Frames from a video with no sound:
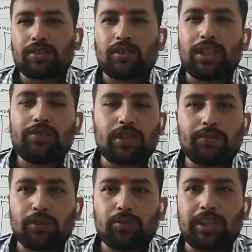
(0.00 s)
only for a
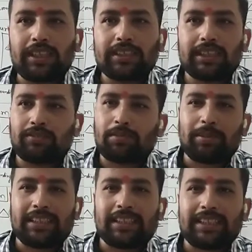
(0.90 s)
few days it will be
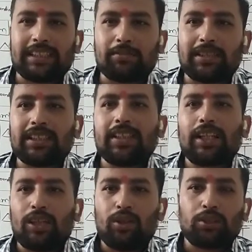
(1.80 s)
in a little bit
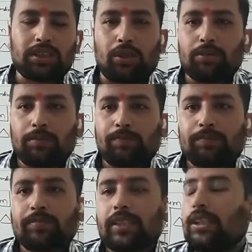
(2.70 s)
low sound.
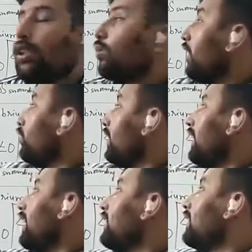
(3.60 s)
So actually
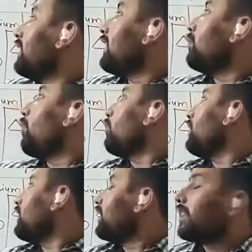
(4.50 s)
let us discuss about when
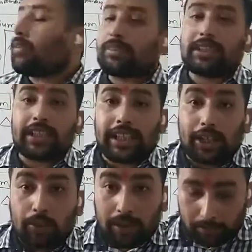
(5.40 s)
the system is in
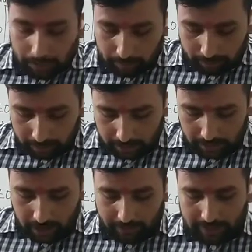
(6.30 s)
equilibrium.
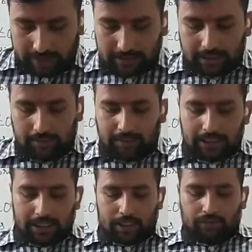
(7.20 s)
When the system is
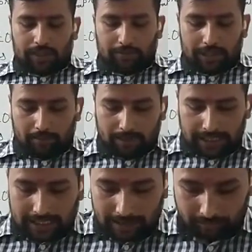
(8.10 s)
in equilibrium,
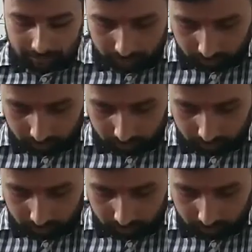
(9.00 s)
that time